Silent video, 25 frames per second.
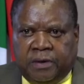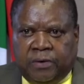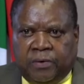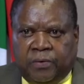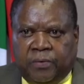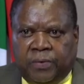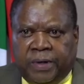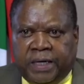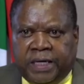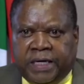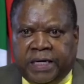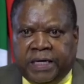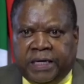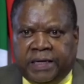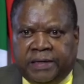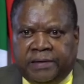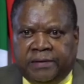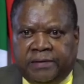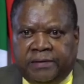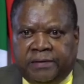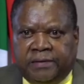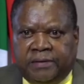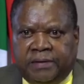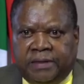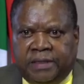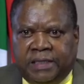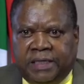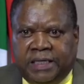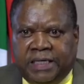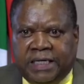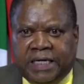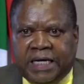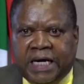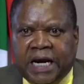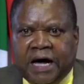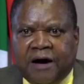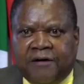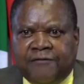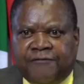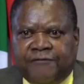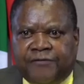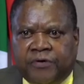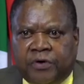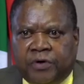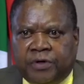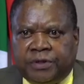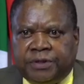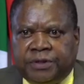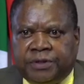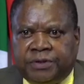we can ill
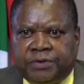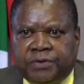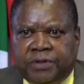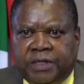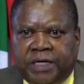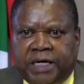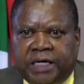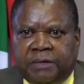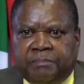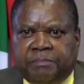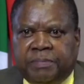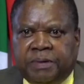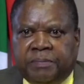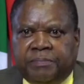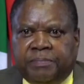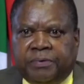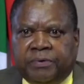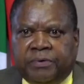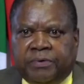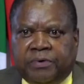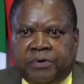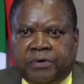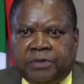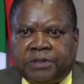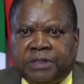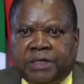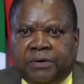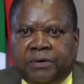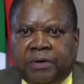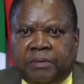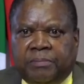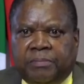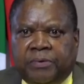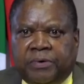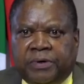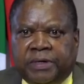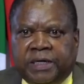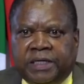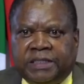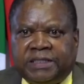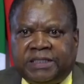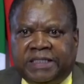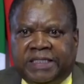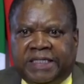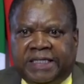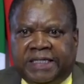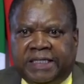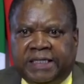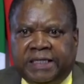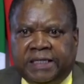afford to let people cross our borders
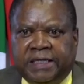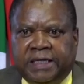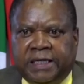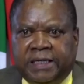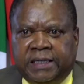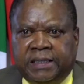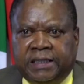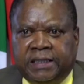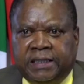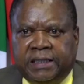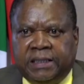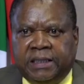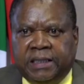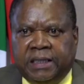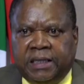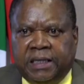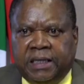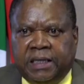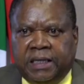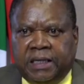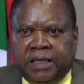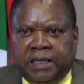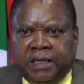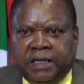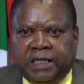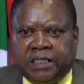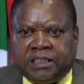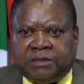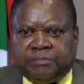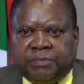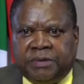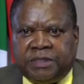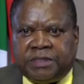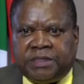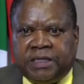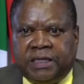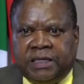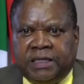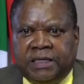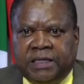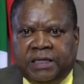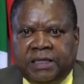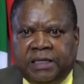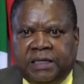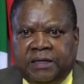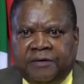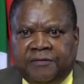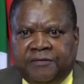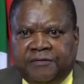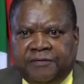illegally, especially
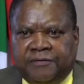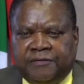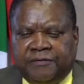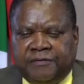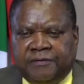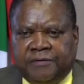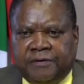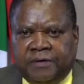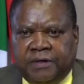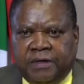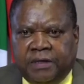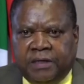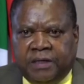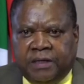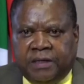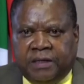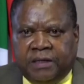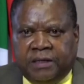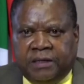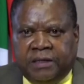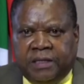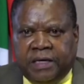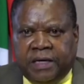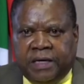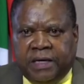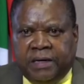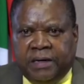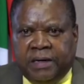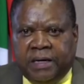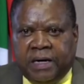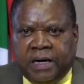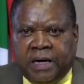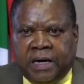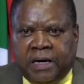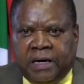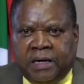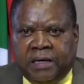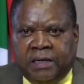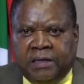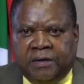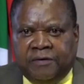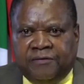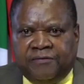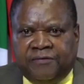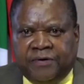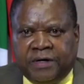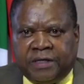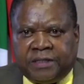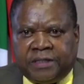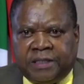if they are
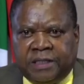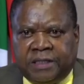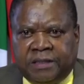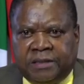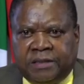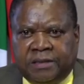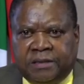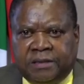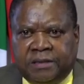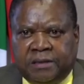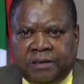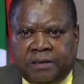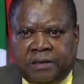infected